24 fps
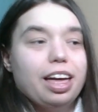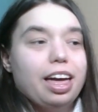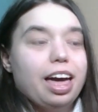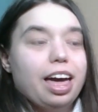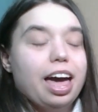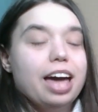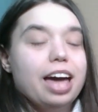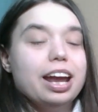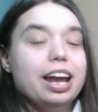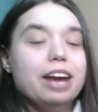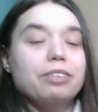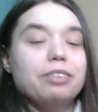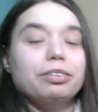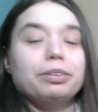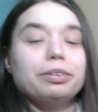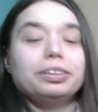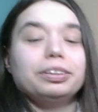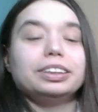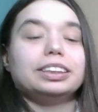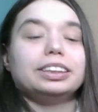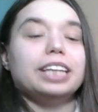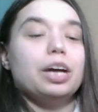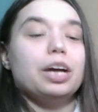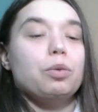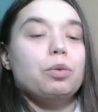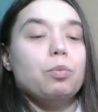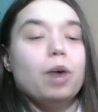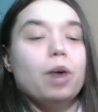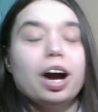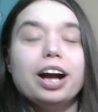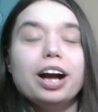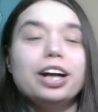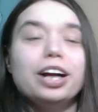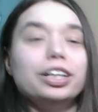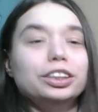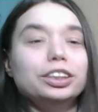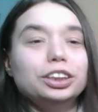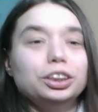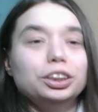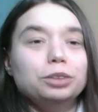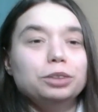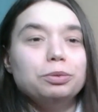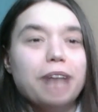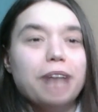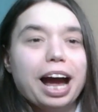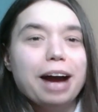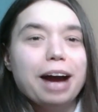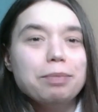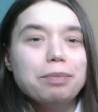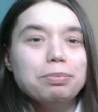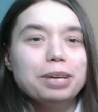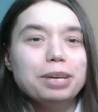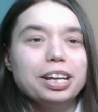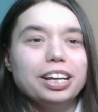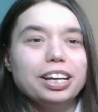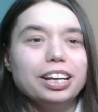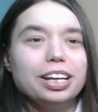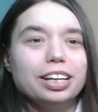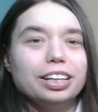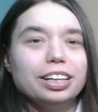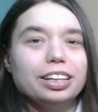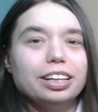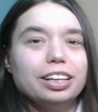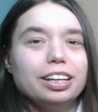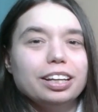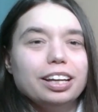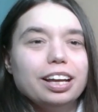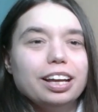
And everyone's like, why aren't you rapping?